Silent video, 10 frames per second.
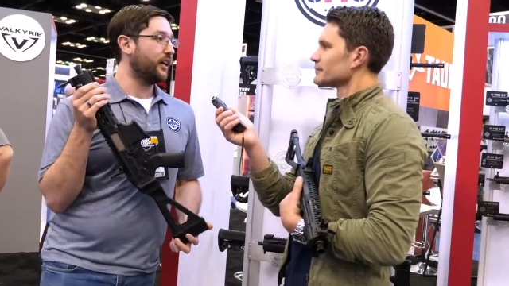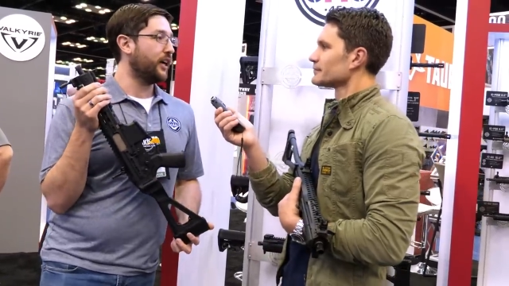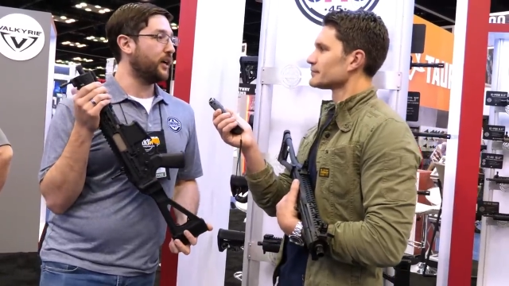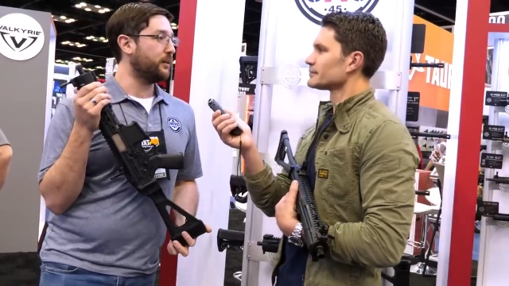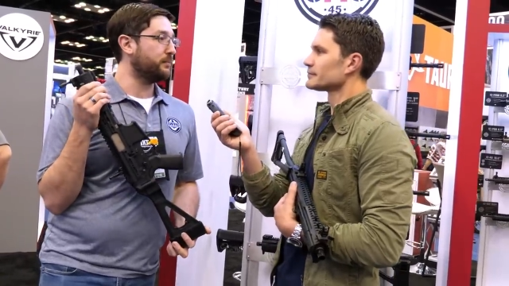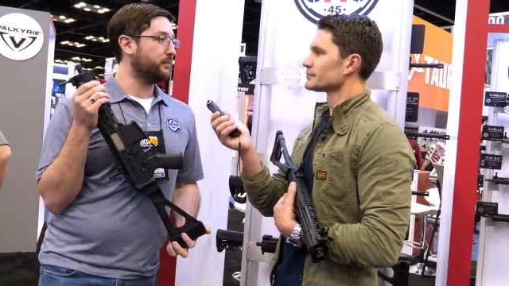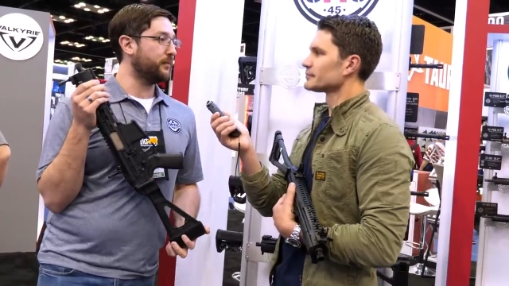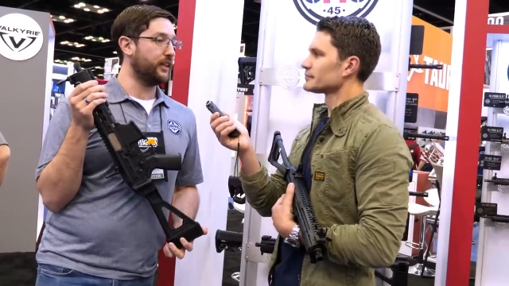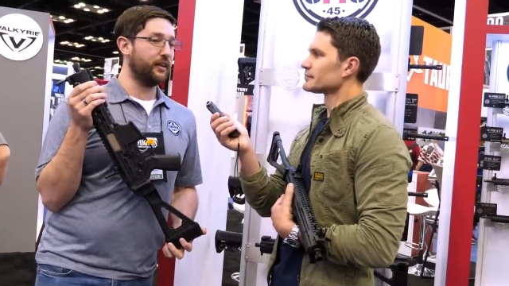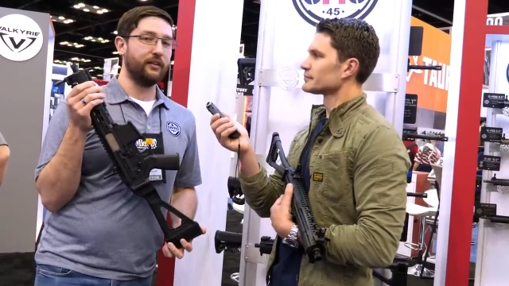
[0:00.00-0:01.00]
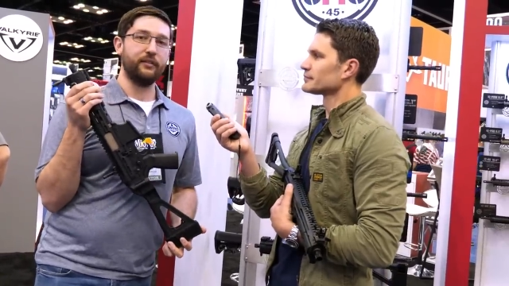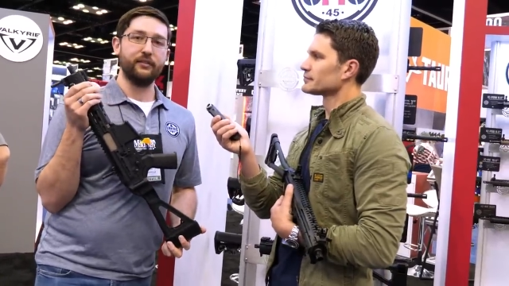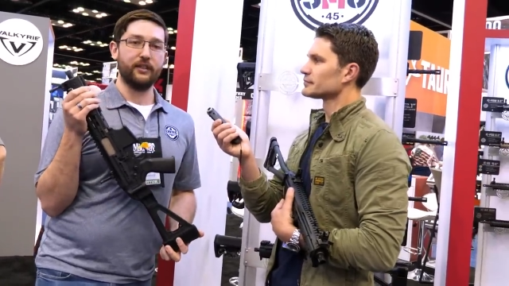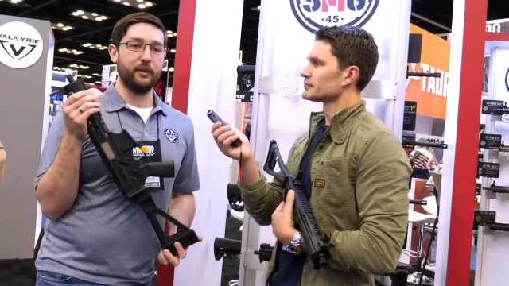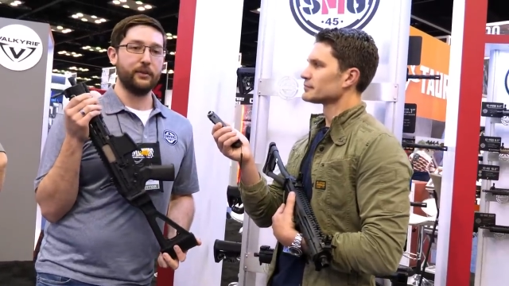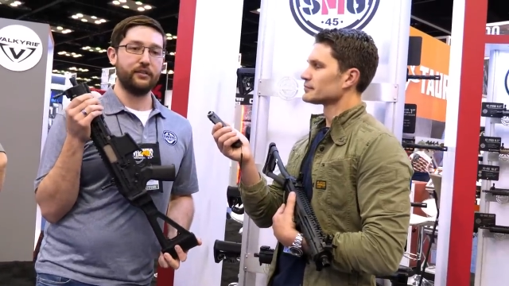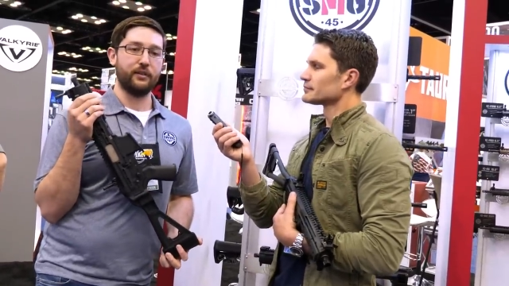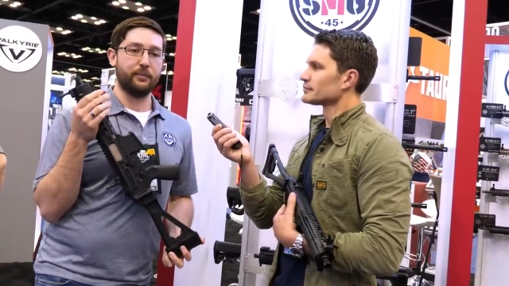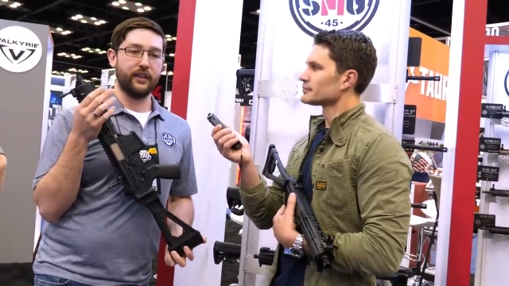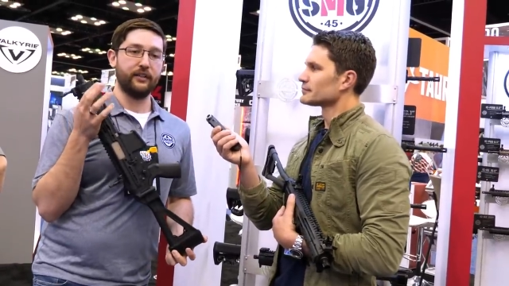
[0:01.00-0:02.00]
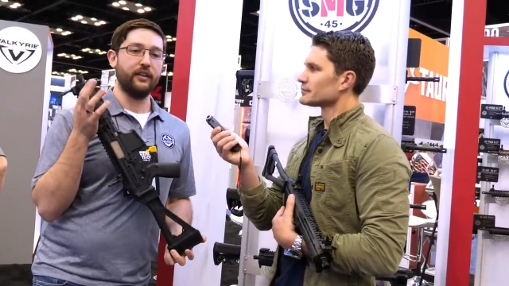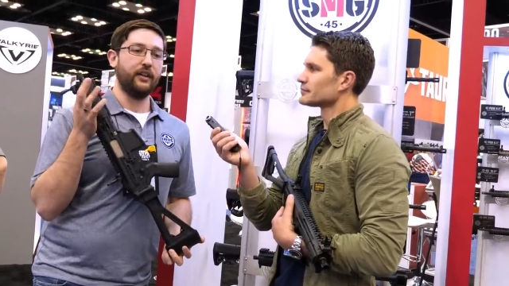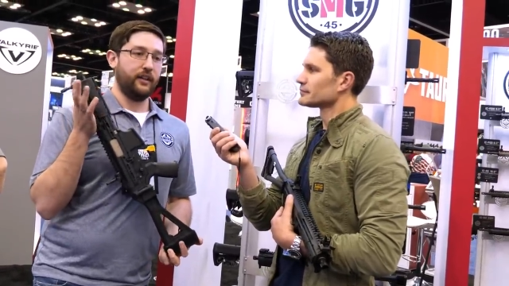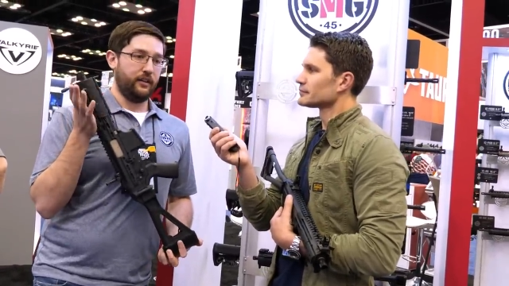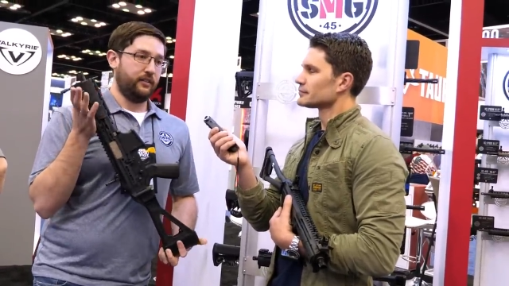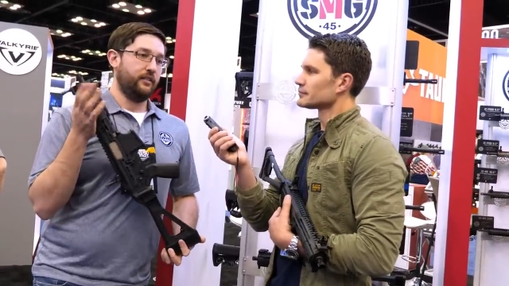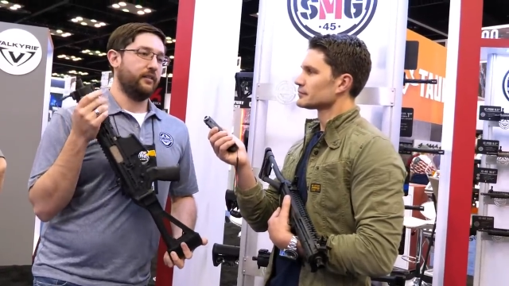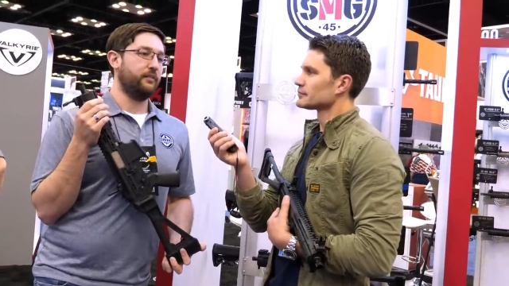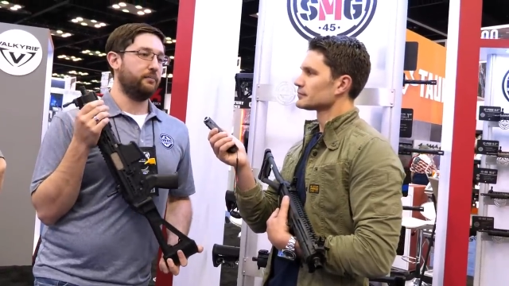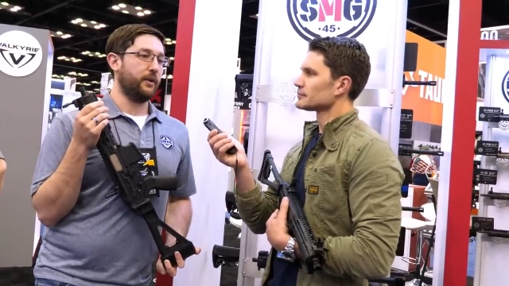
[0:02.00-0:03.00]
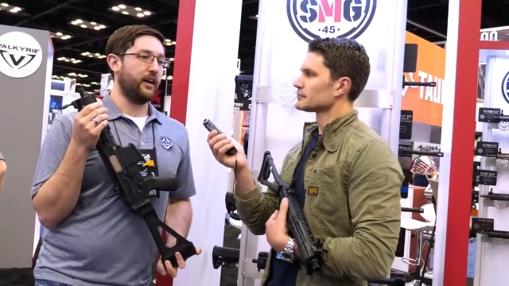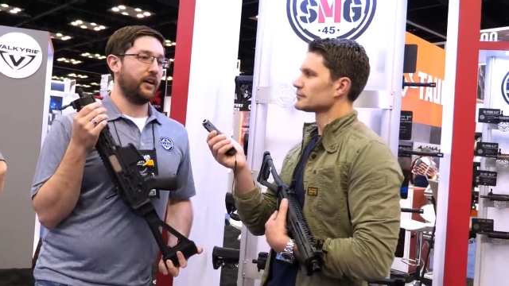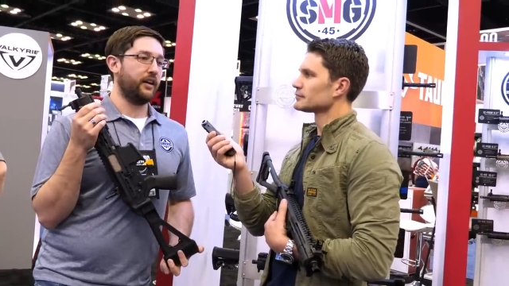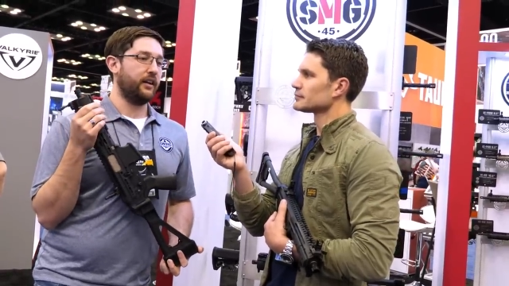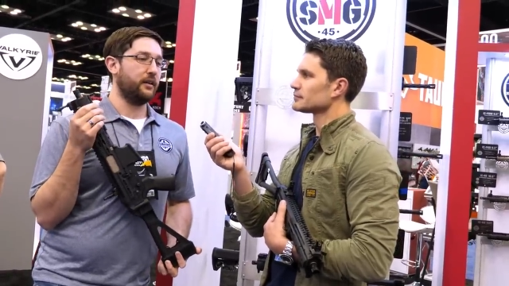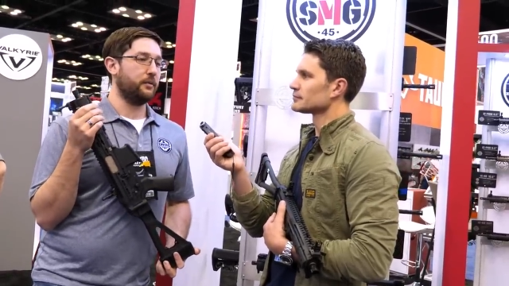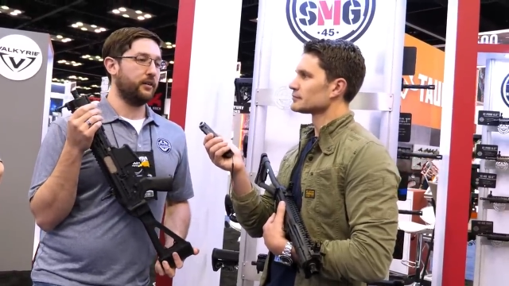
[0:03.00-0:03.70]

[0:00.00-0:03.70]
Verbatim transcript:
Speaker 1: Um, they'll they'll be shipping by